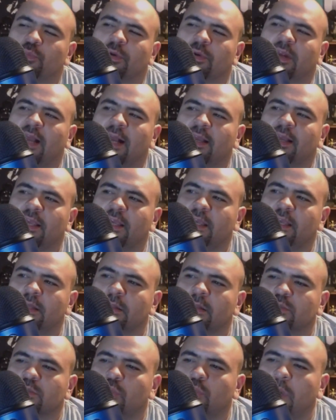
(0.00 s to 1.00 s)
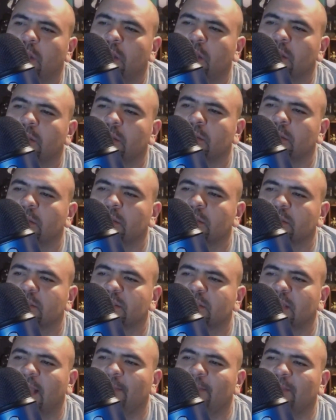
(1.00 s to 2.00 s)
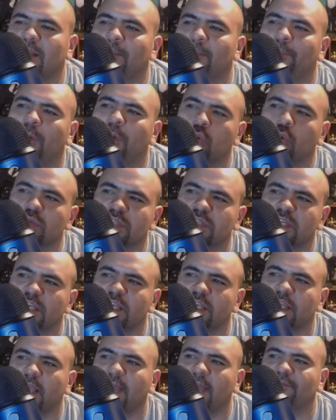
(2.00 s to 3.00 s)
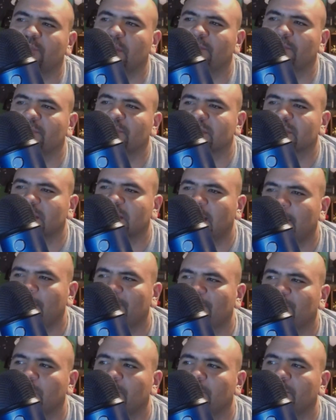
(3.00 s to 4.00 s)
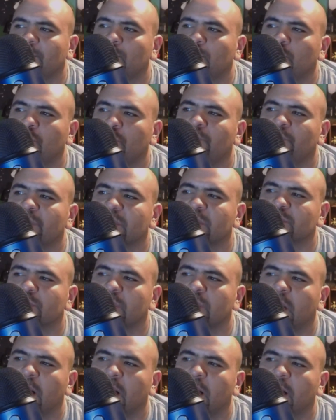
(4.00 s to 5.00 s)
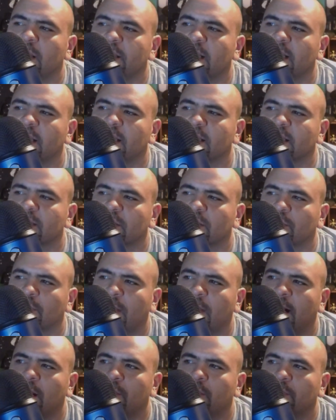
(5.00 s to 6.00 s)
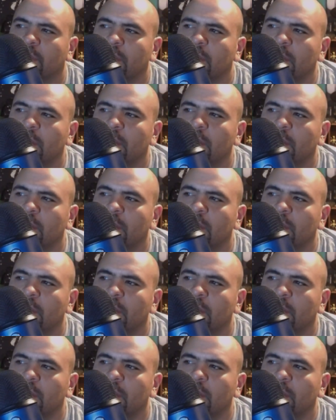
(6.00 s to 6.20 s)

cocky heel as well, slamming and posing after every slam, after every move. He's yelling at the crowd.